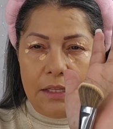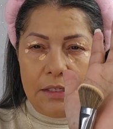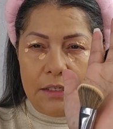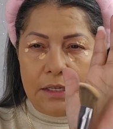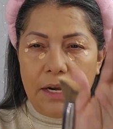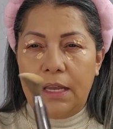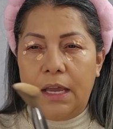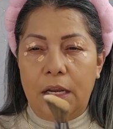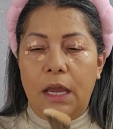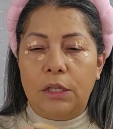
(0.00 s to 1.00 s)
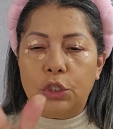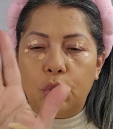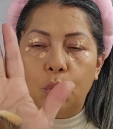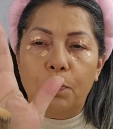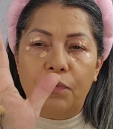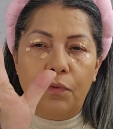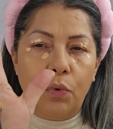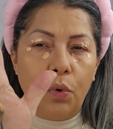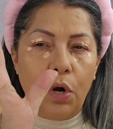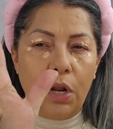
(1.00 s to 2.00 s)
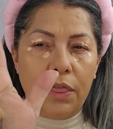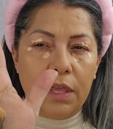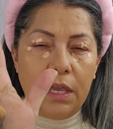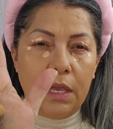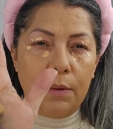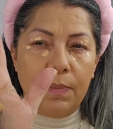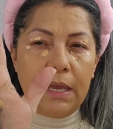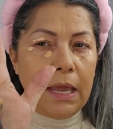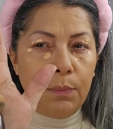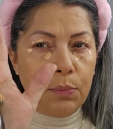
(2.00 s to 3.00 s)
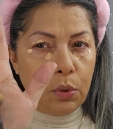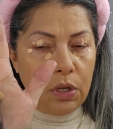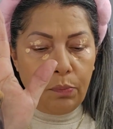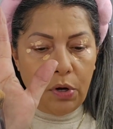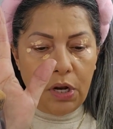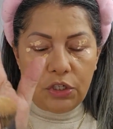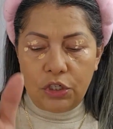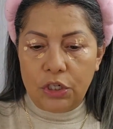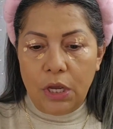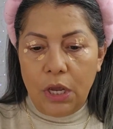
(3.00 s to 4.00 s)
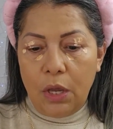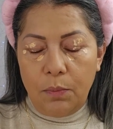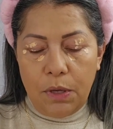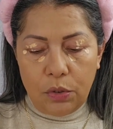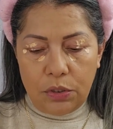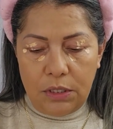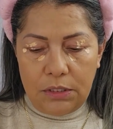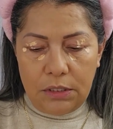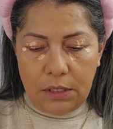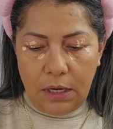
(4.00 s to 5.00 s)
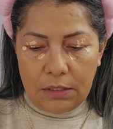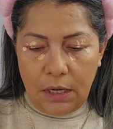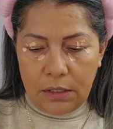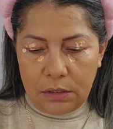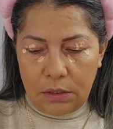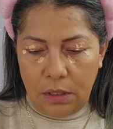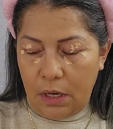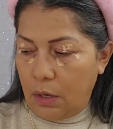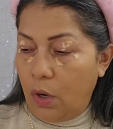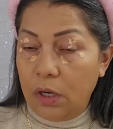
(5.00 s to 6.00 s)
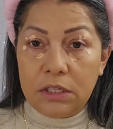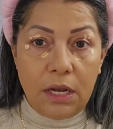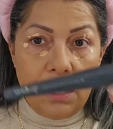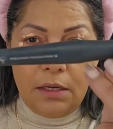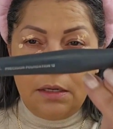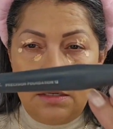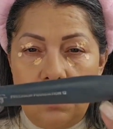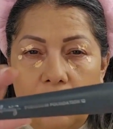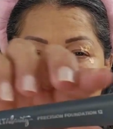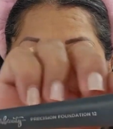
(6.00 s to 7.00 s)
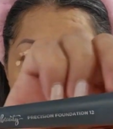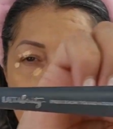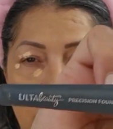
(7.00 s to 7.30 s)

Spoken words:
this is like a dupe for the BK Beauty brush. because this is as Ulta. As you